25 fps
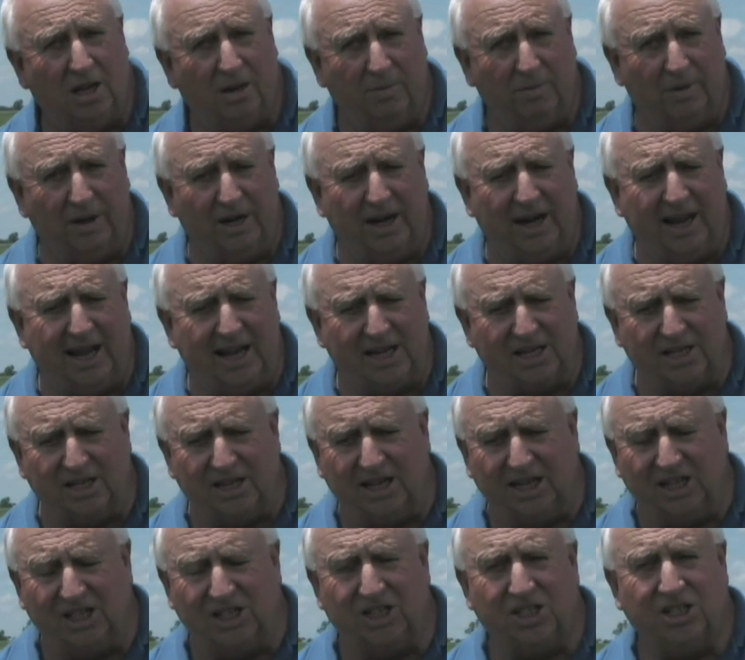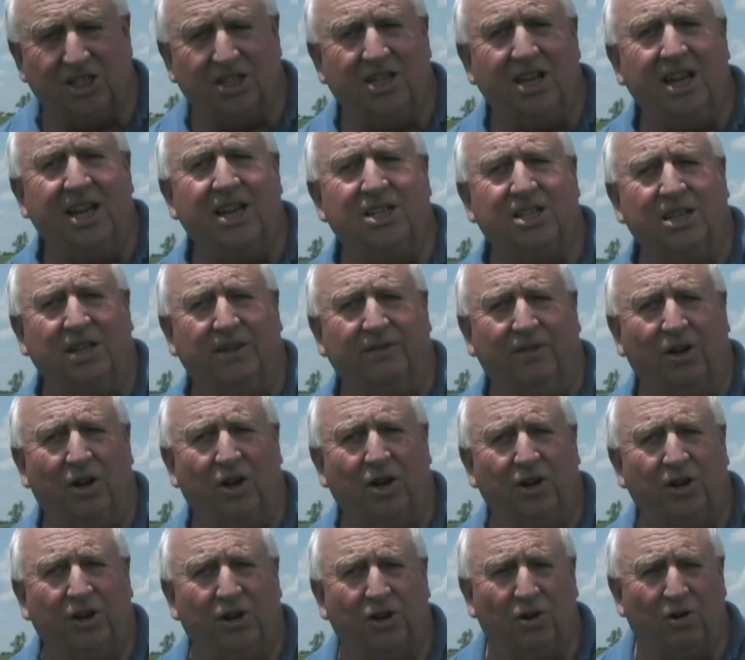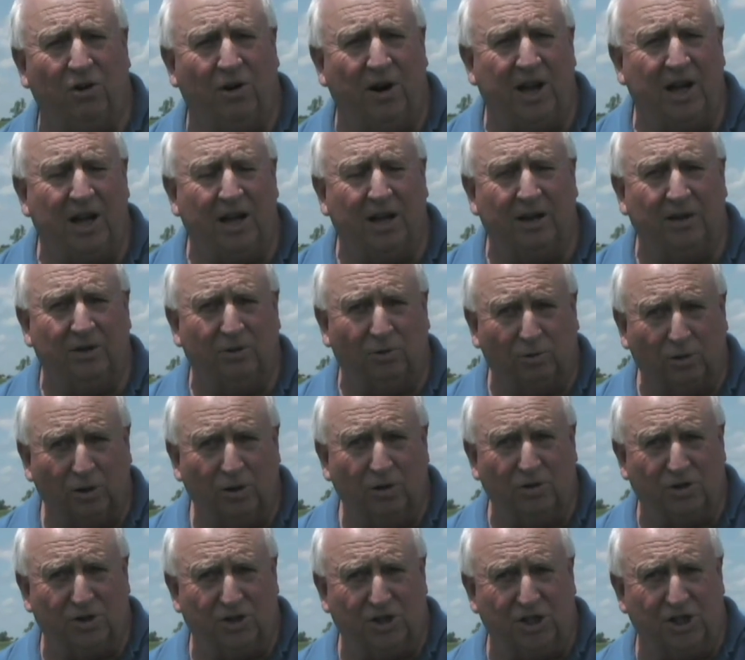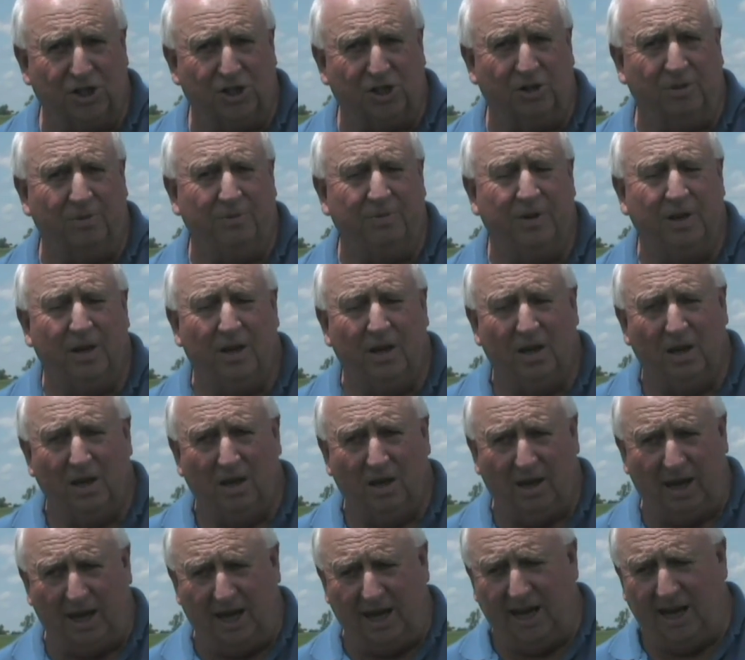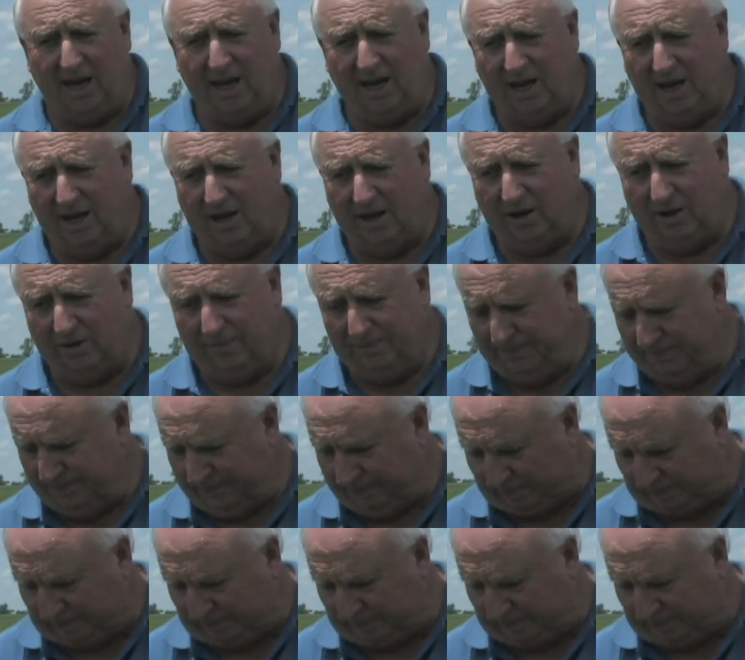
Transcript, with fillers: but it has an extensive underground root system and